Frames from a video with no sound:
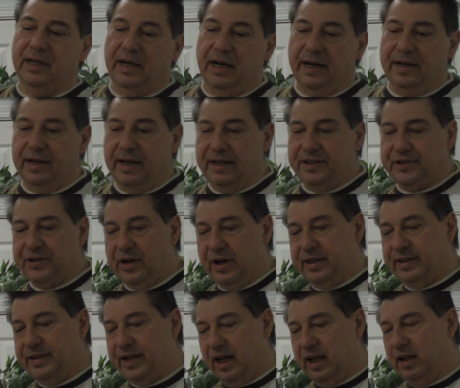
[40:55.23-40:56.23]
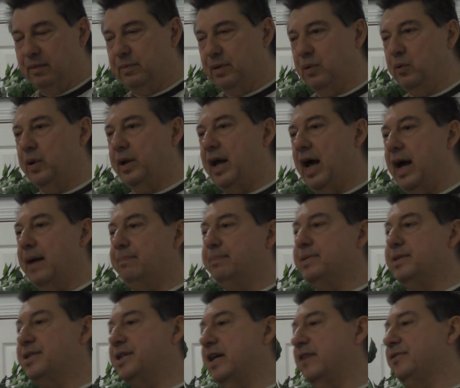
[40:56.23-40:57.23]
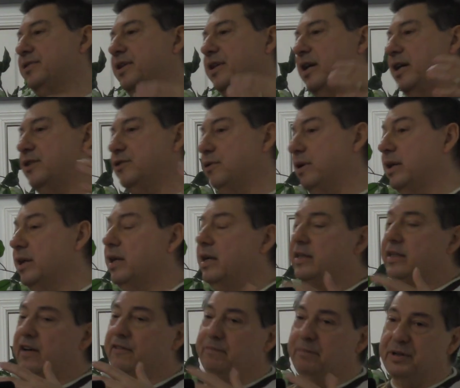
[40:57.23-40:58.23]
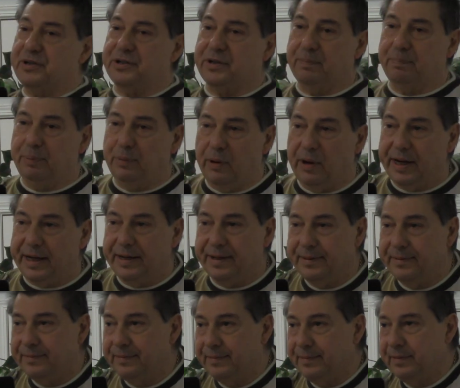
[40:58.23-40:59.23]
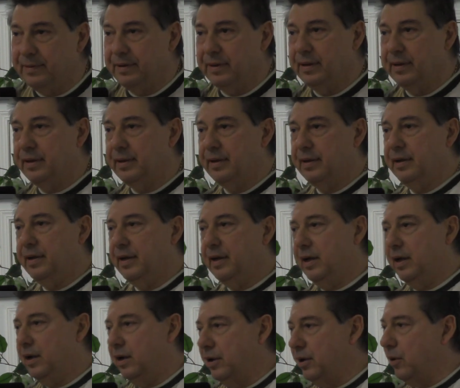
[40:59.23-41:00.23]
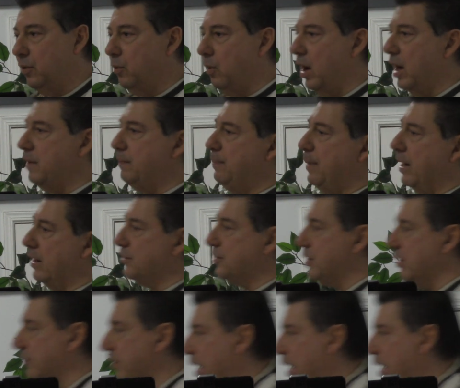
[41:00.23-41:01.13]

and they start telling me what happens after they drink, they've missed the point. You know, why powerless of